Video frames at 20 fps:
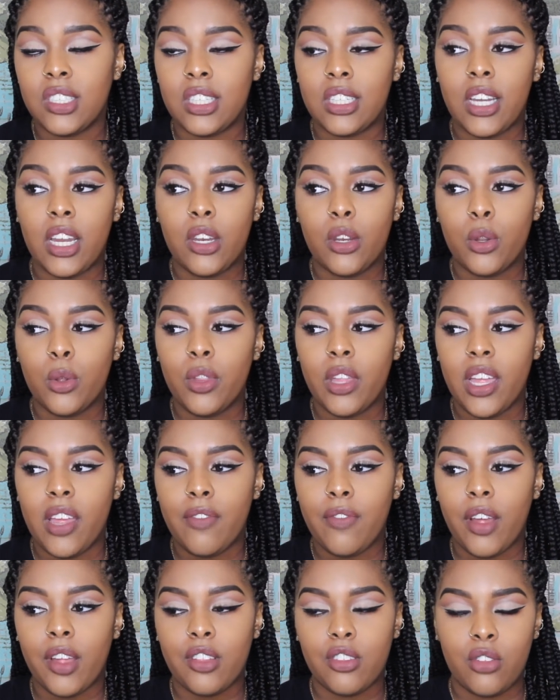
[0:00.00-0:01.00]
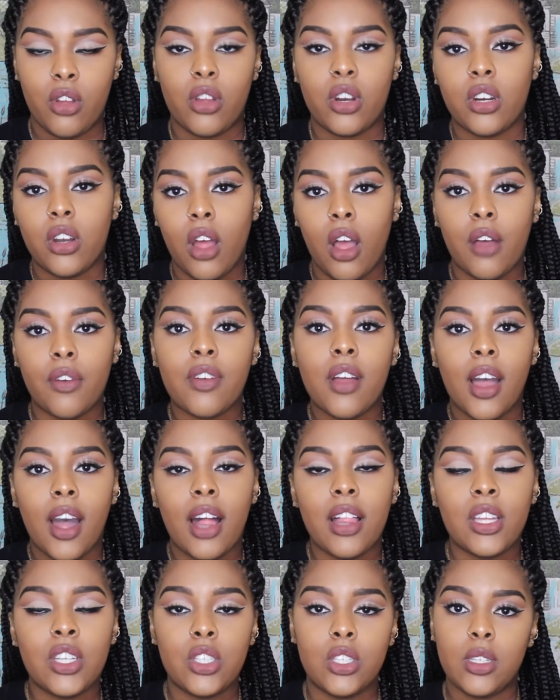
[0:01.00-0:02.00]
and I know that if I started off
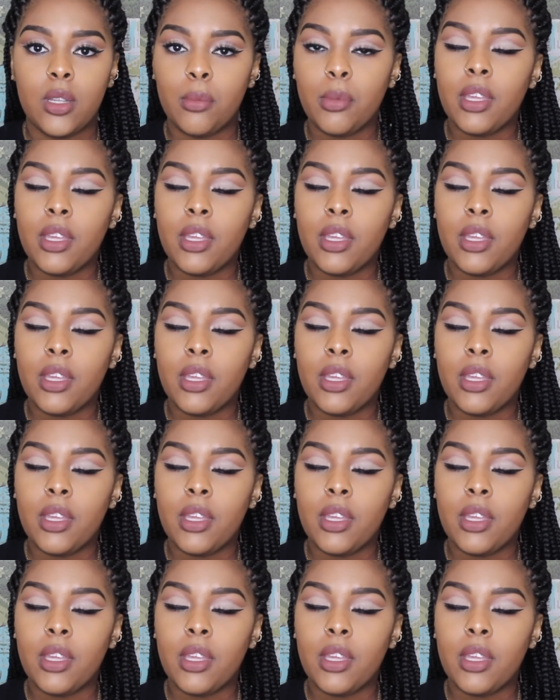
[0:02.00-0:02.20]
college in